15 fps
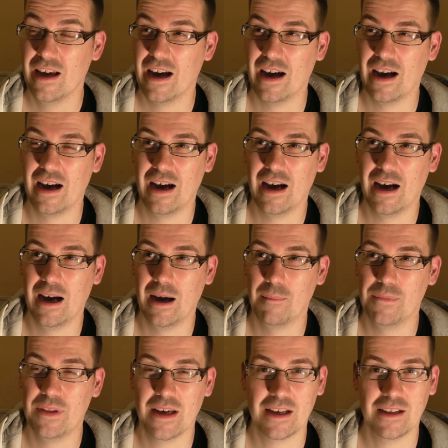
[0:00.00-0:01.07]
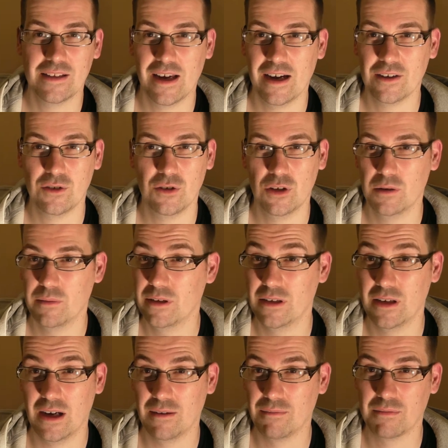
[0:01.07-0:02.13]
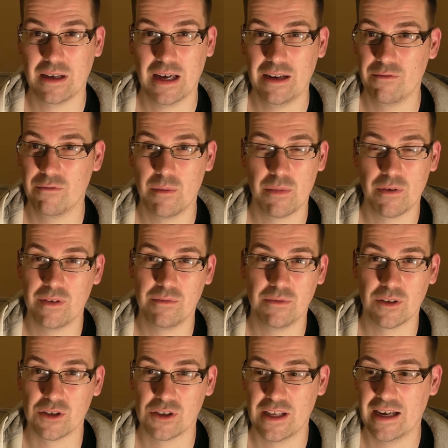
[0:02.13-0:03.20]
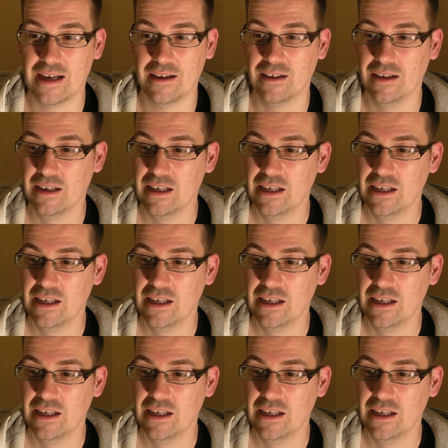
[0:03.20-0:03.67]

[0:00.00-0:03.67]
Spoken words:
Tekken Tag Tournament, I can't even remember having touched that.